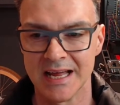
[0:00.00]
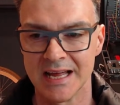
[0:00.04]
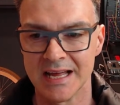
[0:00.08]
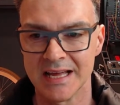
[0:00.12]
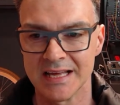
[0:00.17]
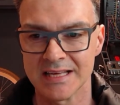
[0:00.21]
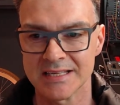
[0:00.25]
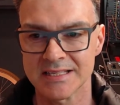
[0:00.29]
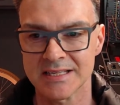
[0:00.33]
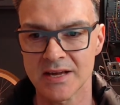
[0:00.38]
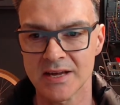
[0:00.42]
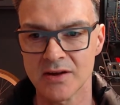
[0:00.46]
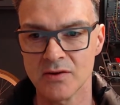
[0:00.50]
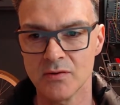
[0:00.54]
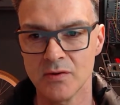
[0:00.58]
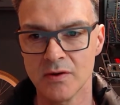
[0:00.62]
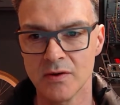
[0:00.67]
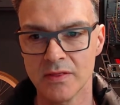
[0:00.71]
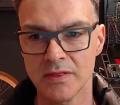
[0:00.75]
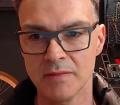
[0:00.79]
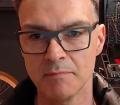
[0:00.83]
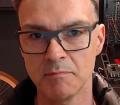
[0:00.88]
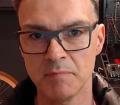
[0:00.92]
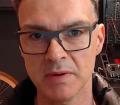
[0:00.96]
So
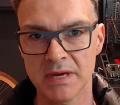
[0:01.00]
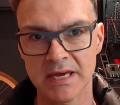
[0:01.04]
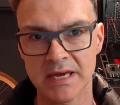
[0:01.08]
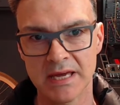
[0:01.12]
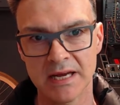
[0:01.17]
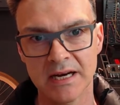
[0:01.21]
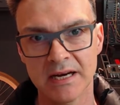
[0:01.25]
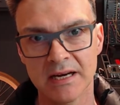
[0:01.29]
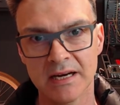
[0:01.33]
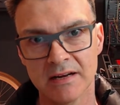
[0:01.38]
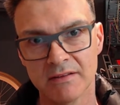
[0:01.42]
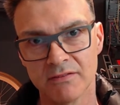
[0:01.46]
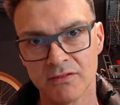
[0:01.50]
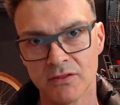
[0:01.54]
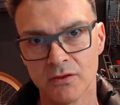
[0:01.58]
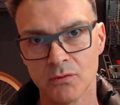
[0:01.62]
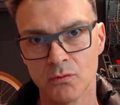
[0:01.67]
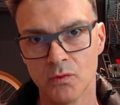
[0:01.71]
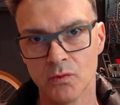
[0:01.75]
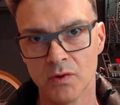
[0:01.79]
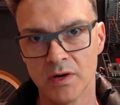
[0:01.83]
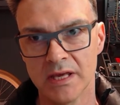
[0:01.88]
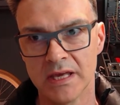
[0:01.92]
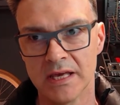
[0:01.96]
the beginning of the
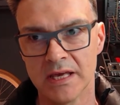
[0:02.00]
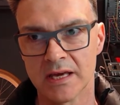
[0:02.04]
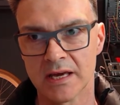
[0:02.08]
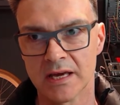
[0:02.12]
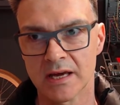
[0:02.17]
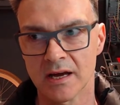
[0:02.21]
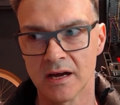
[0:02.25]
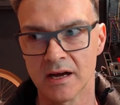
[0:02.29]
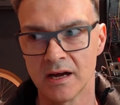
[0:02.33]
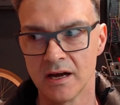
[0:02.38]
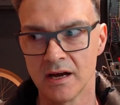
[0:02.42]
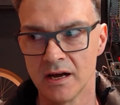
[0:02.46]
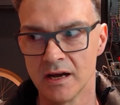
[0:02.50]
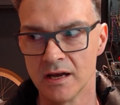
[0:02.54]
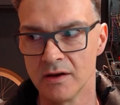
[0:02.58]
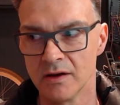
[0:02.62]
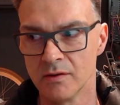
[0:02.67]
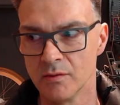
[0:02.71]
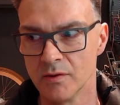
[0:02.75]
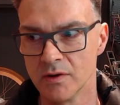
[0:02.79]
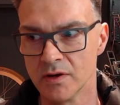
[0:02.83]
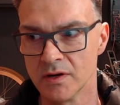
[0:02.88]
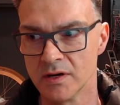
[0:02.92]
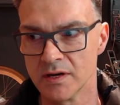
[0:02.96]
week, I
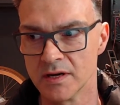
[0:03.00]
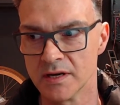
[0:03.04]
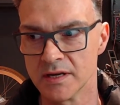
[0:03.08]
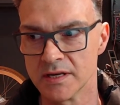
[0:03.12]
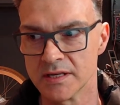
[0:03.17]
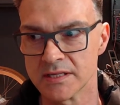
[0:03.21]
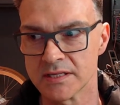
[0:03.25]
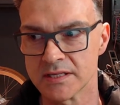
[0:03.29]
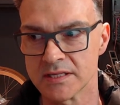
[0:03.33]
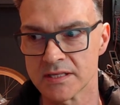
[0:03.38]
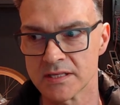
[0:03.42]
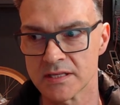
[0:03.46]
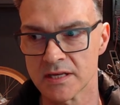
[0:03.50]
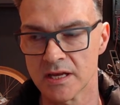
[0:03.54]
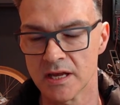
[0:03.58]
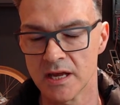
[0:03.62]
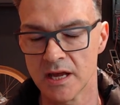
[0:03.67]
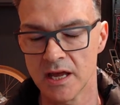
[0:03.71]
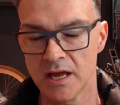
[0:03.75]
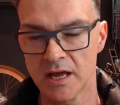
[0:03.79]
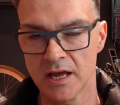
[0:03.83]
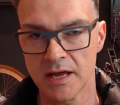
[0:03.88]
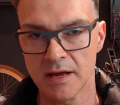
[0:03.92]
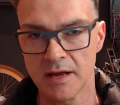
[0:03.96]
was
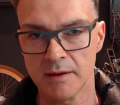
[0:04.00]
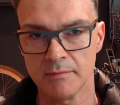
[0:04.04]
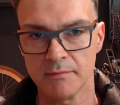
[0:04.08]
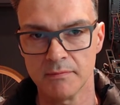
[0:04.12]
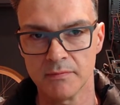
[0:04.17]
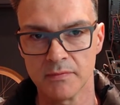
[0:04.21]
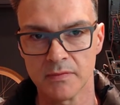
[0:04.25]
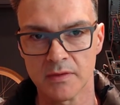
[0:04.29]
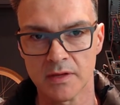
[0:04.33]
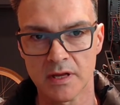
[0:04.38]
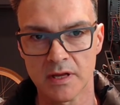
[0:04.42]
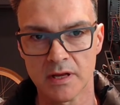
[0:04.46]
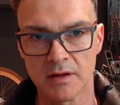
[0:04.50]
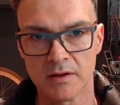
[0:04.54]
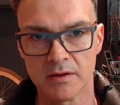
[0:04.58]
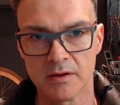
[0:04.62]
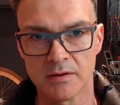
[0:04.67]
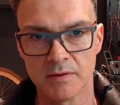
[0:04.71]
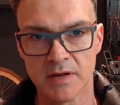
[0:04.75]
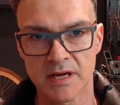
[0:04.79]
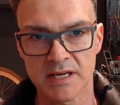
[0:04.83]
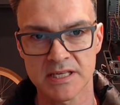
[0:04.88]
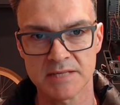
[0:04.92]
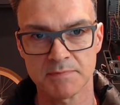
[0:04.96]

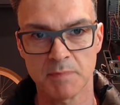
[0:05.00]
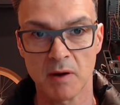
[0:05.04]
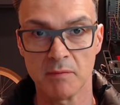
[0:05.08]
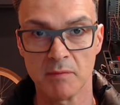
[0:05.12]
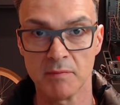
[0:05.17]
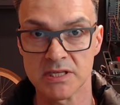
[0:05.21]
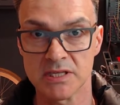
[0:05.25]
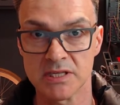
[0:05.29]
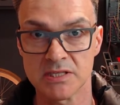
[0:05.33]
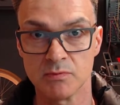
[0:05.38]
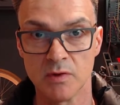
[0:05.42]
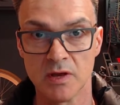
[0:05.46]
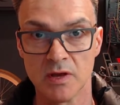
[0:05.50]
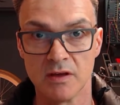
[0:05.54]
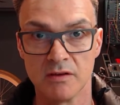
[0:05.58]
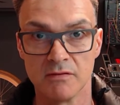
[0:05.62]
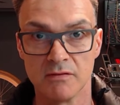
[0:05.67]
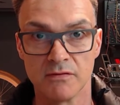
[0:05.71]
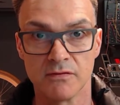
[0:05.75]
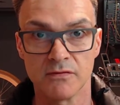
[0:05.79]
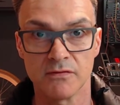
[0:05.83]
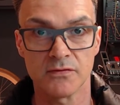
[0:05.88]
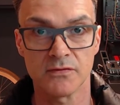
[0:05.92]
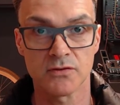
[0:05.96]
experimenting
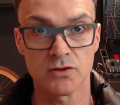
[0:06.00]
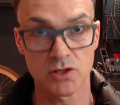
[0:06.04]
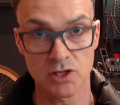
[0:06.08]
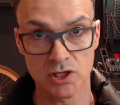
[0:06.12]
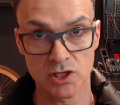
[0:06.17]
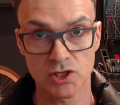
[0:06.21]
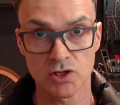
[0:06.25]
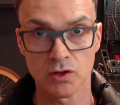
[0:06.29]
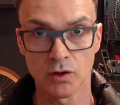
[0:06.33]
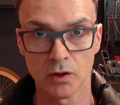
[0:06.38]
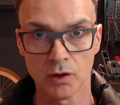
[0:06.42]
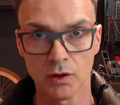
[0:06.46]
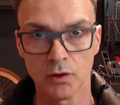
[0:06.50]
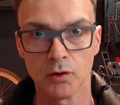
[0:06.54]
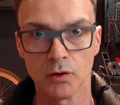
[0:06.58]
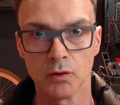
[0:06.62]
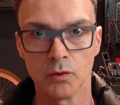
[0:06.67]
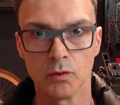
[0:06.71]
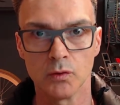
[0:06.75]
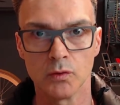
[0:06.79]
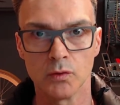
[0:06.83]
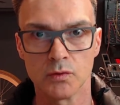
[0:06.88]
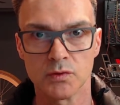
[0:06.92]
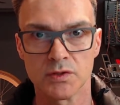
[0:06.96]
with traditional
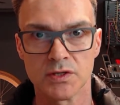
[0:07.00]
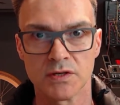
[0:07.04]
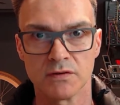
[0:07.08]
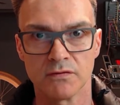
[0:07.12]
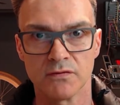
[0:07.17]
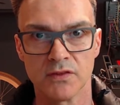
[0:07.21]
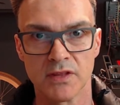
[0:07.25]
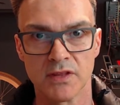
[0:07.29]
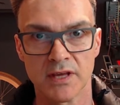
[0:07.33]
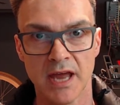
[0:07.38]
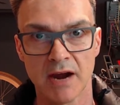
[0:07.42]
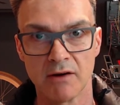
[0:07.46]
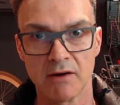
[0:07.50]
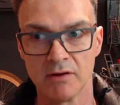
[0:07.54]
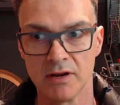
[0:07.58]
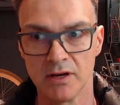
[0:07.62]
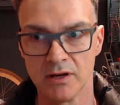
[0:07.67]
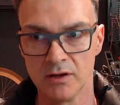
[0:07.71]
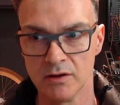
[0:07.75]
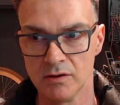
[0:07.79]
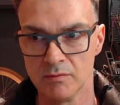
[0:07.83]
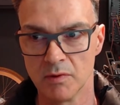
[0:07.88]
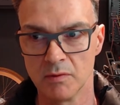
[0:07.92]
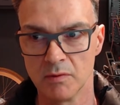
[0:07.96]
oils for the Gary
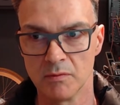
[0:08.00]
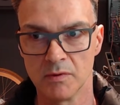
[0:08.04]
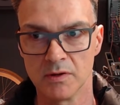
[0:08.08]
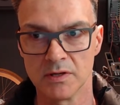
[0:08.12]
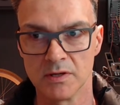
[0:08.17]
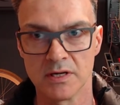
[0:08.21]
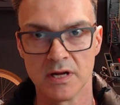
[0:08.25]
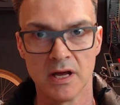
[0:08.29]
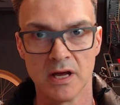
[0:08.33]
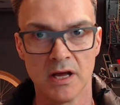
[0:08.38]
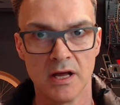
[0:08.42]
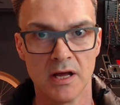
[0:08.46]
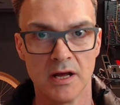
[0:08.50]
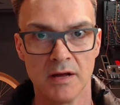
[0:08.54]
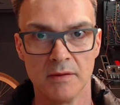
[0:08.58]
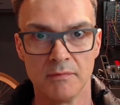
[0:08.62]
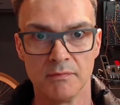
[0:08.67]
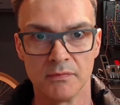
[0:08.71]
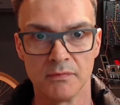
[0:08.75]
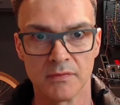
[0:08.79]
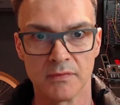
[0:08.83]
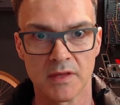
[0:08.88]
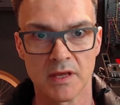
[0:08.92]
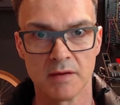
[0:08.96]
Newman
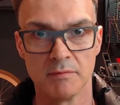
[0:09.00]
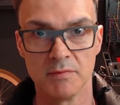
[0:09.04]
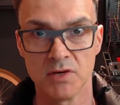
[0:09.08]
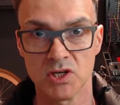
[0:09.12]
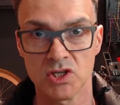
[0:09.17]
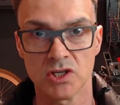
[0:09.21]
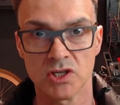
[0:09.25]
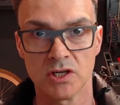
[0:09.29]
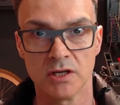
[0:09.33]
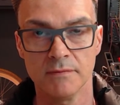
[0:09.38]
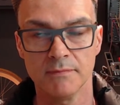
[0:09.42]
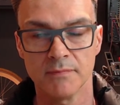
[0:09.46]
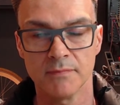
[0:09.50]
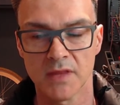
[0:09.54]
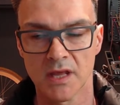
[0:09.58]
commission,